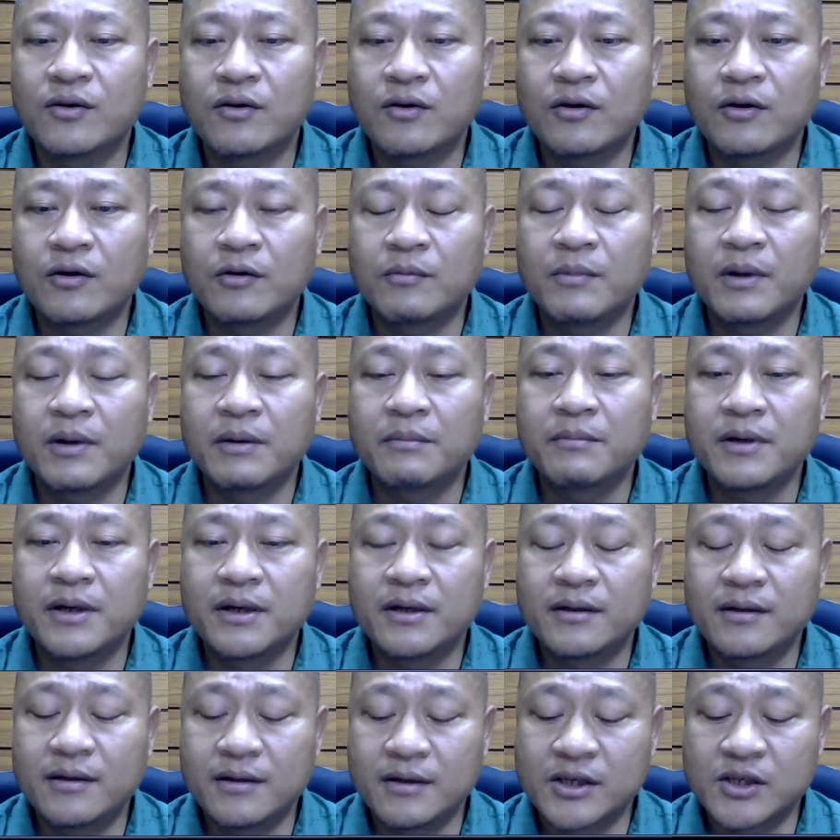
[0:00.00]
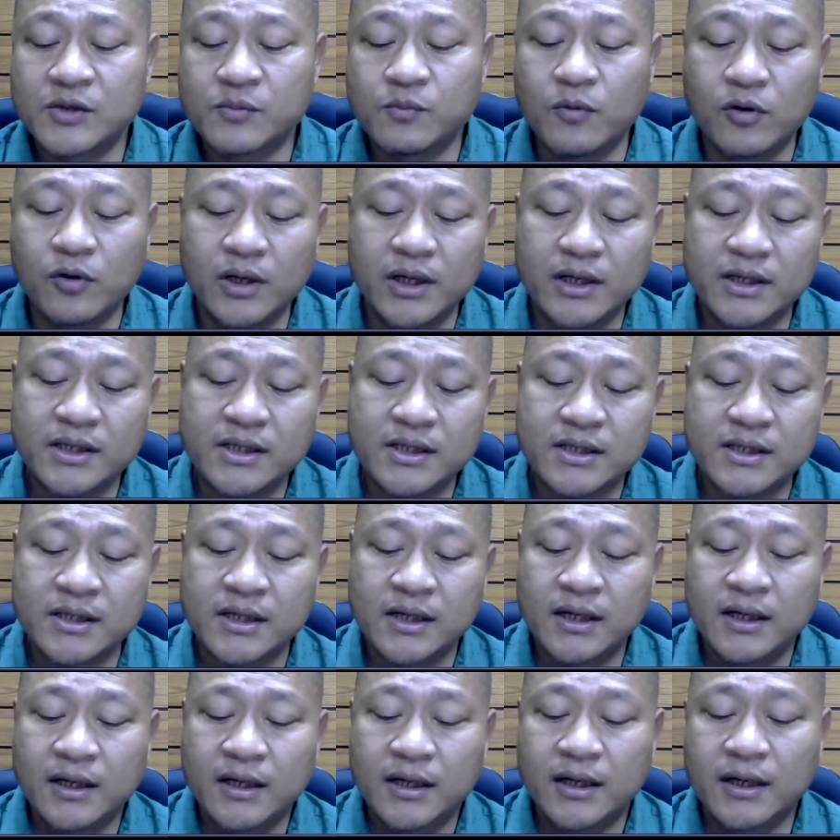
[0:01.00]
or maybe the
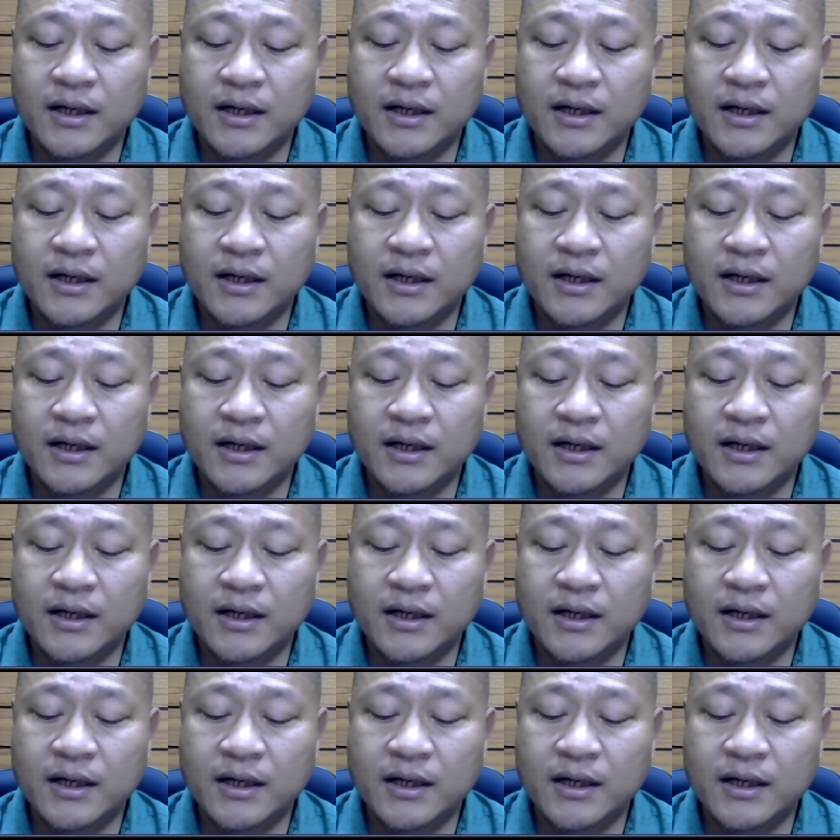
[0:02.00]
smallest,